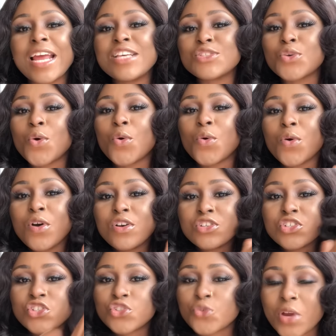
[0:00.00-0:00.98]
go
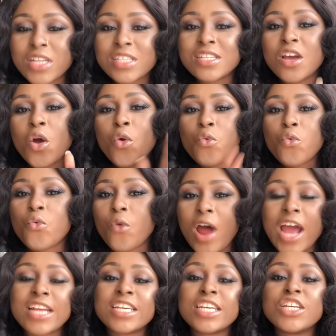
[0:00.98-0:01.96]
straight
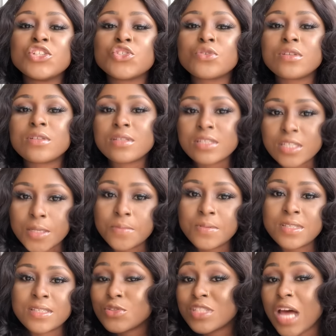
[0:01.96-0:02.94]
right into the tips
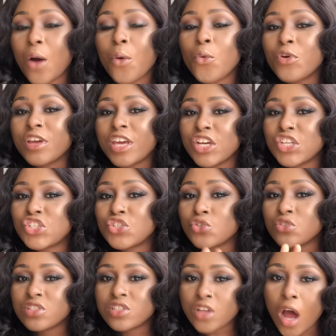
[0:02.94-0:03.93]
that will get you
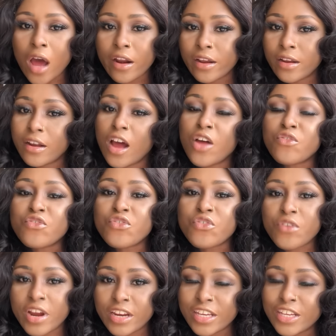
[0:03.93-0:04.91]
started and
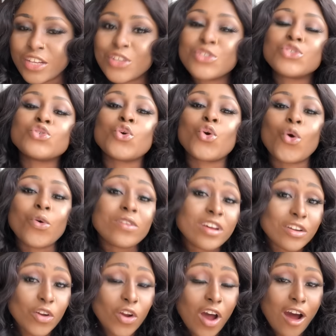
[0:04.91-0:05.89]
ready to go
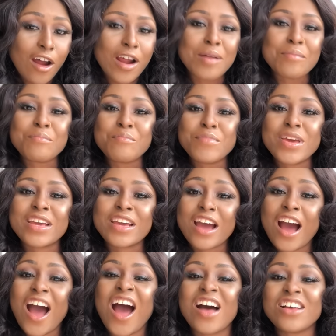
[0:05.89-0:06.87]
down on her and make
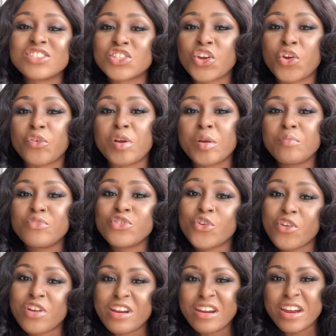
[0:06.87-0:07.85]
her scream
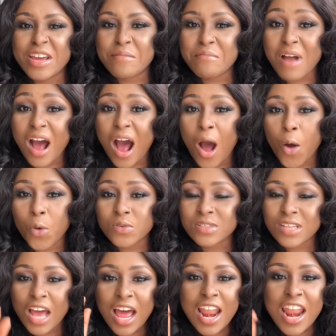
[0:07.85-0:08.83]
your name out
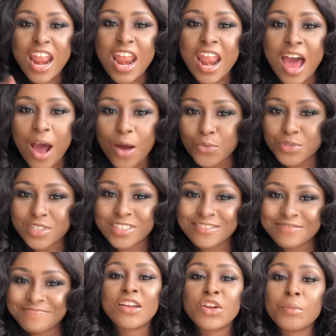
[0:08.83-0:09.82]
loud.
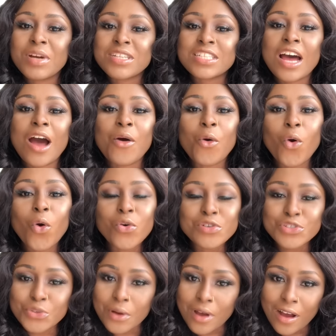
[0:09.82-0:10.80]
No matter how
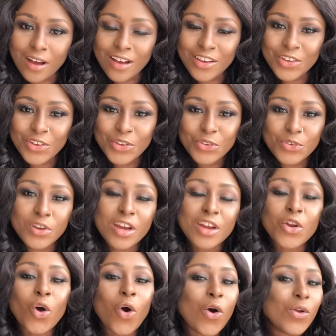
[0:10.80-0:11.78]
old you are, you
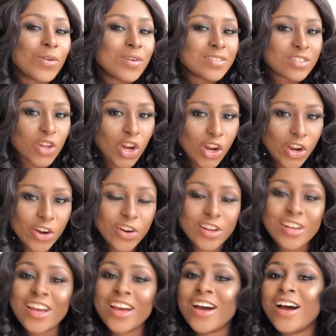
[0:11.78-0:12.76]
can always
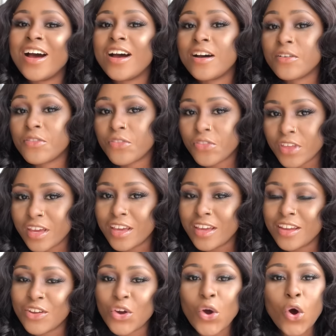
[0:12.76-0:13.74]
learn a
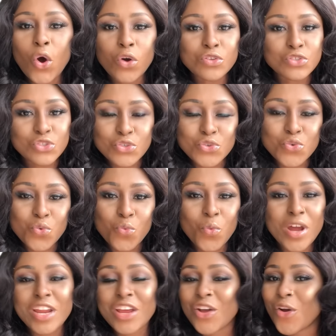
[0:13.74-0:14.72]
thing or two
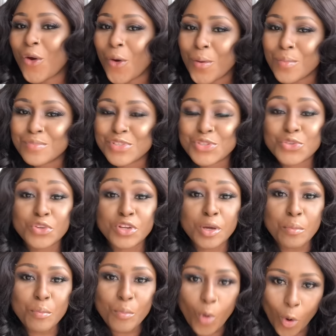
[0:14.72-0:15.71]
when it comes to the
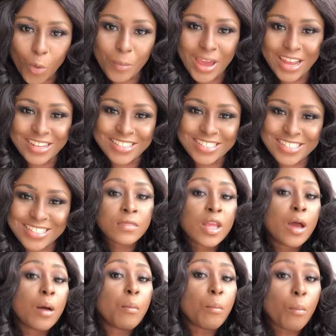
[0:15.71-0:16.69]
moment,
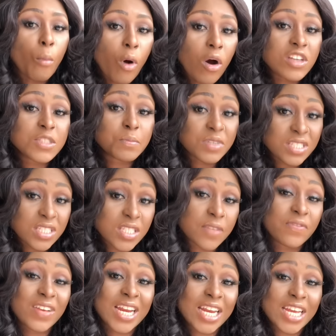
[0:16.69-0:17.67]
more
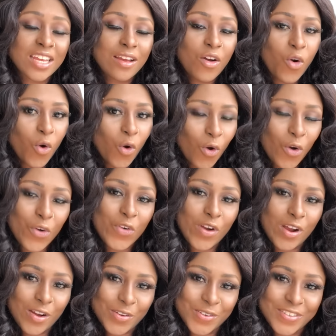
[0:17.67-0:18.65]
specifically
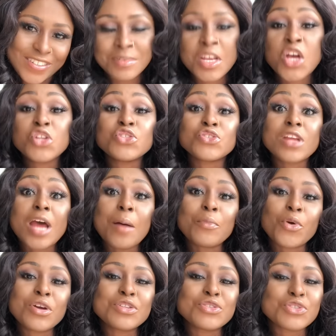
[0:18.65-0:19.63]
oral. Today I'm
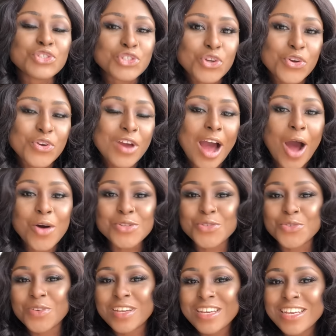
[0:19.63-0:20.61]
going to show you how
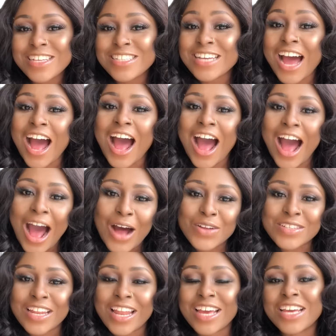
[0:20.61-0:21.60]
to eat her
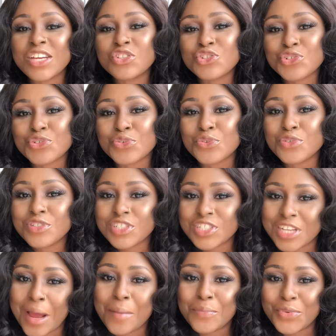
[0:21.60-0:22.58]
out like a true
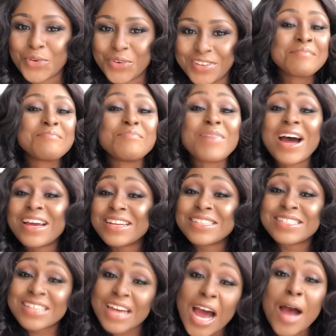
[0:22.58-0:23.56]
champion. By the
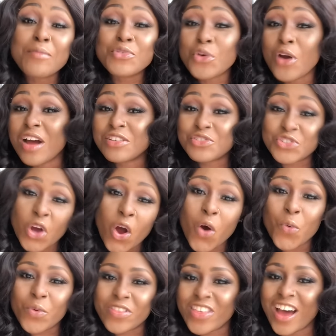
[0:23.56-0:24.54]
time you are
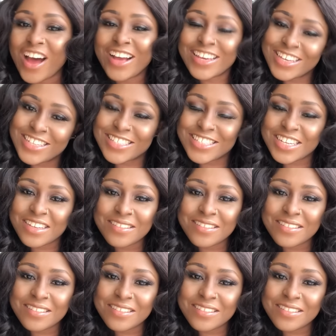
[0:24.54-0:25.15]
done with her kitty,